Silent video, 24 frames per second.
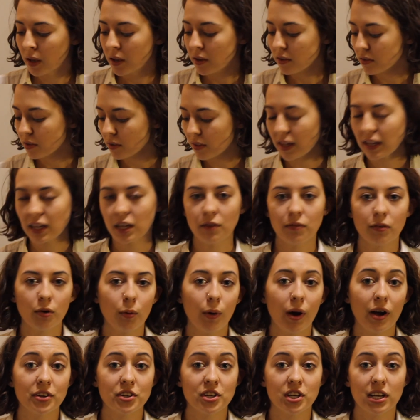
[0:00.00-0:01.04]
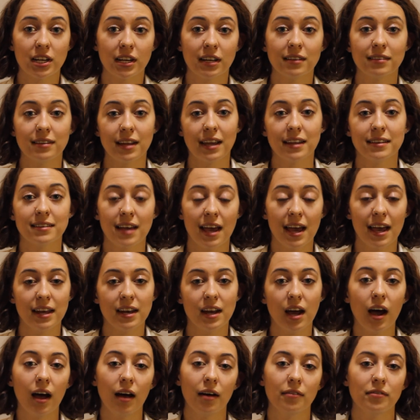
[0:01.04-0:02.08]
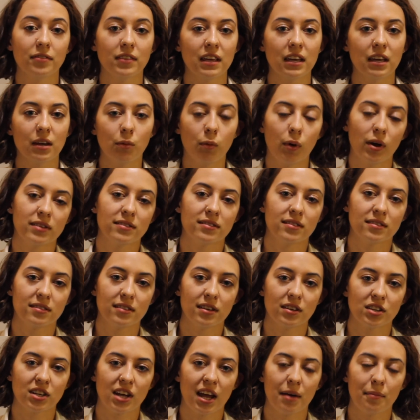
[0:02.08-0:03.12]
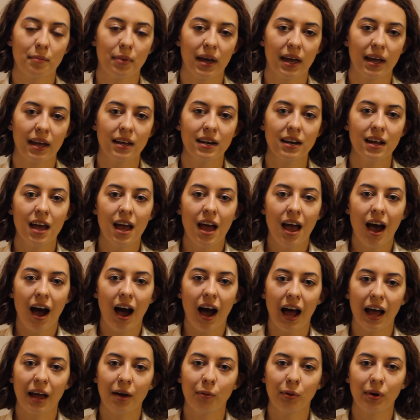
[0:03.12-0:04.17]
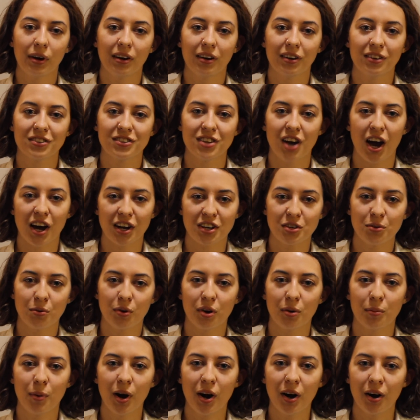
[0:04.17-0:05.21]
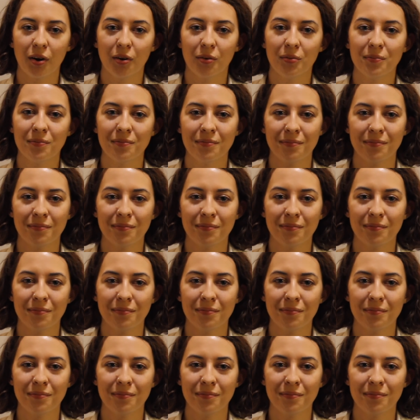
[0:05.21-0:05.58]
So thank you for watching day 10 of the What's the Stitch campaign. I will talk to you all tomorrow.